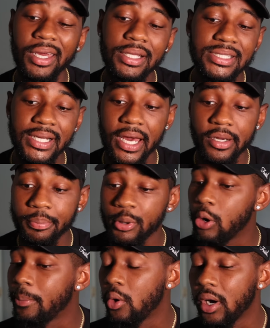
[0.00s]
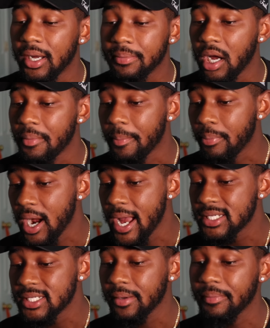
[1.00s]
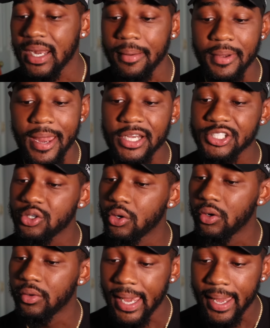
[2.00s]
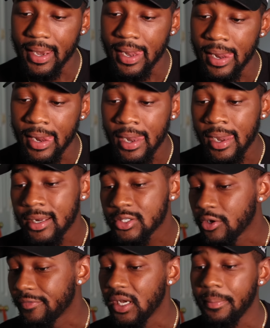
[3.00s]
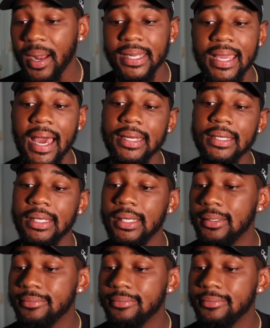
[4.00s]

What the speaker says: to kind of promo an upcoming project, but I'm not sure on that. So if anybody got any